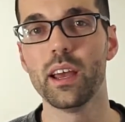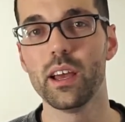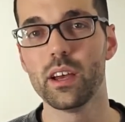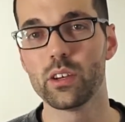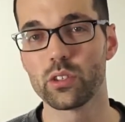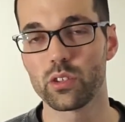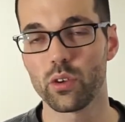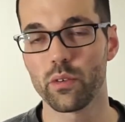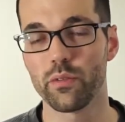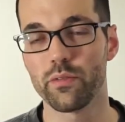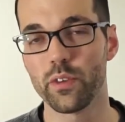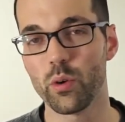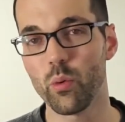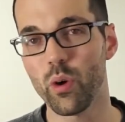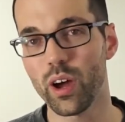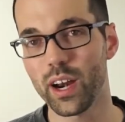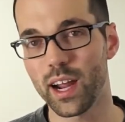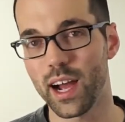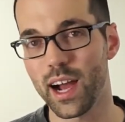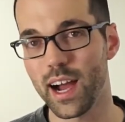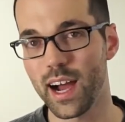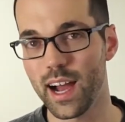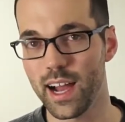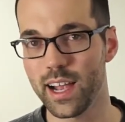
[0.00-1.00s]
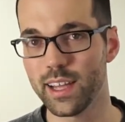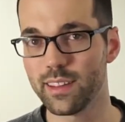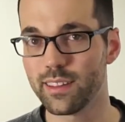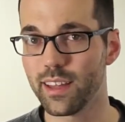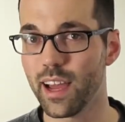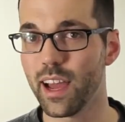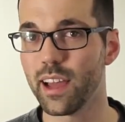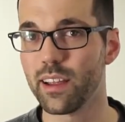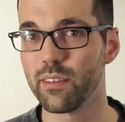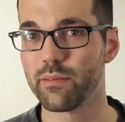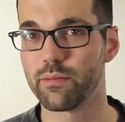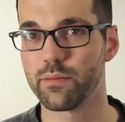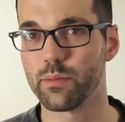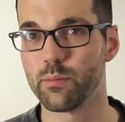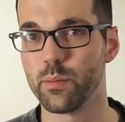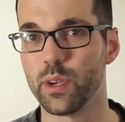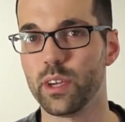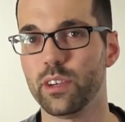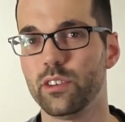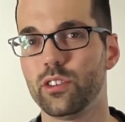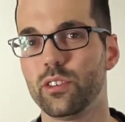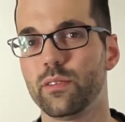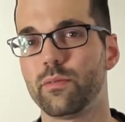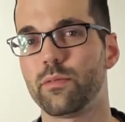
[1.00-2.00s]
So if you want to hide that
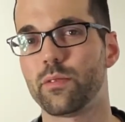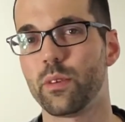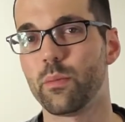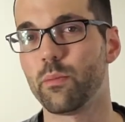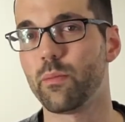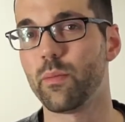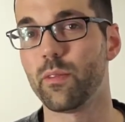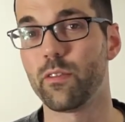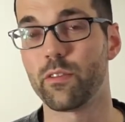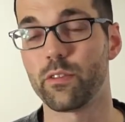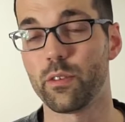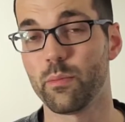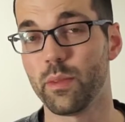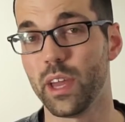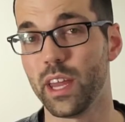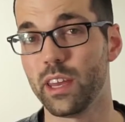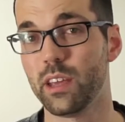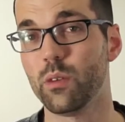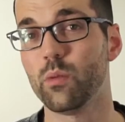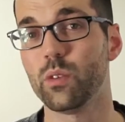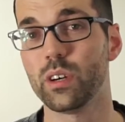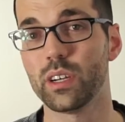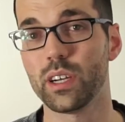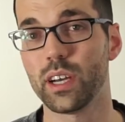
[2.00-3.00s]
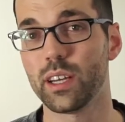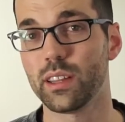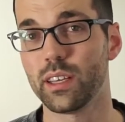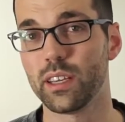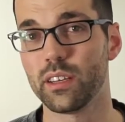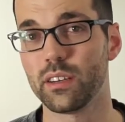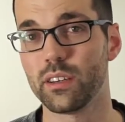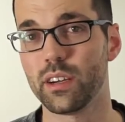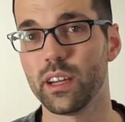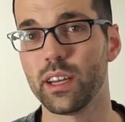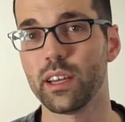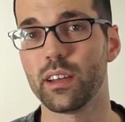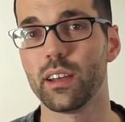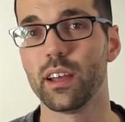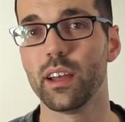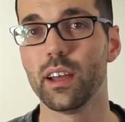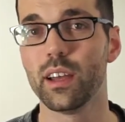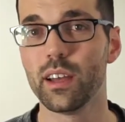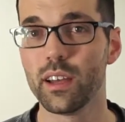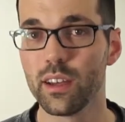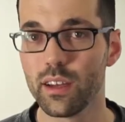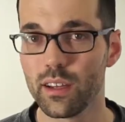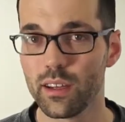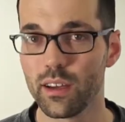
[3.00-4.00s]
information from anyone on the internet
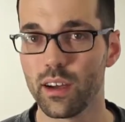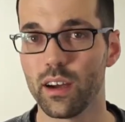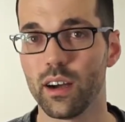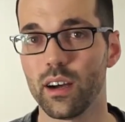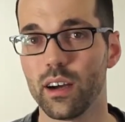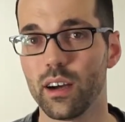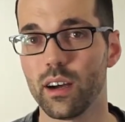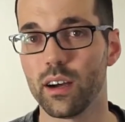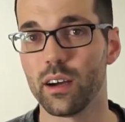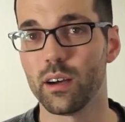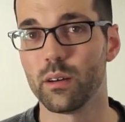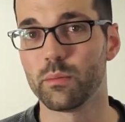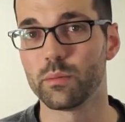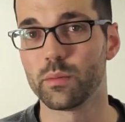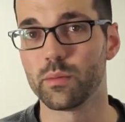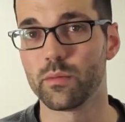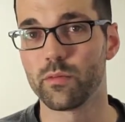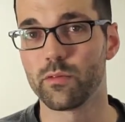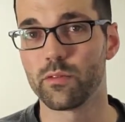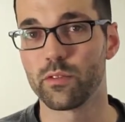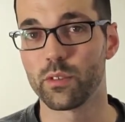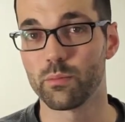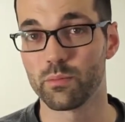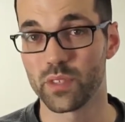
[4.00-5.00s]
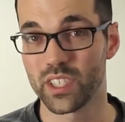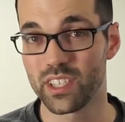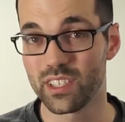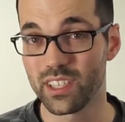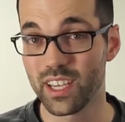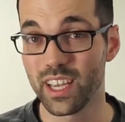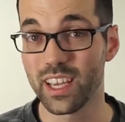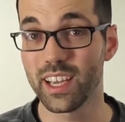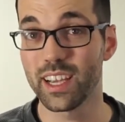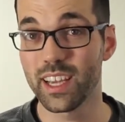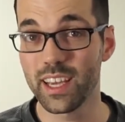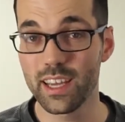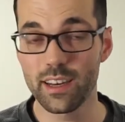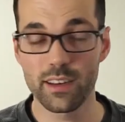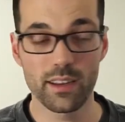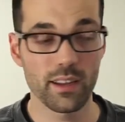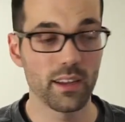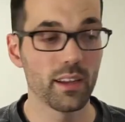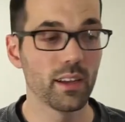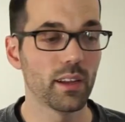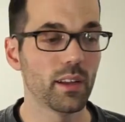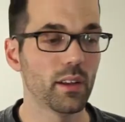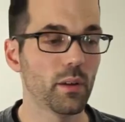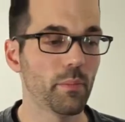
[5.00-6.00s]
from seeing it,
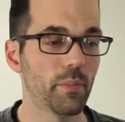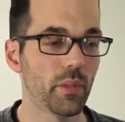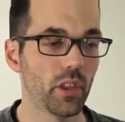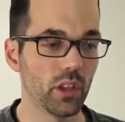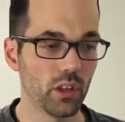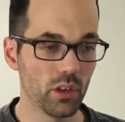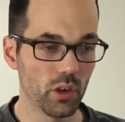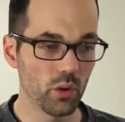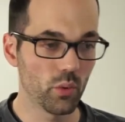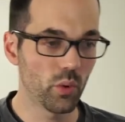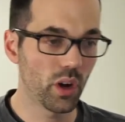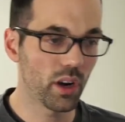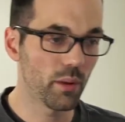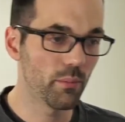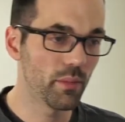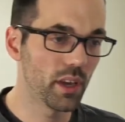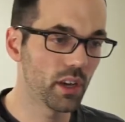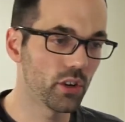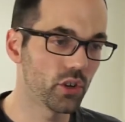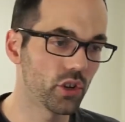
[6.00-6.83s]
you want to make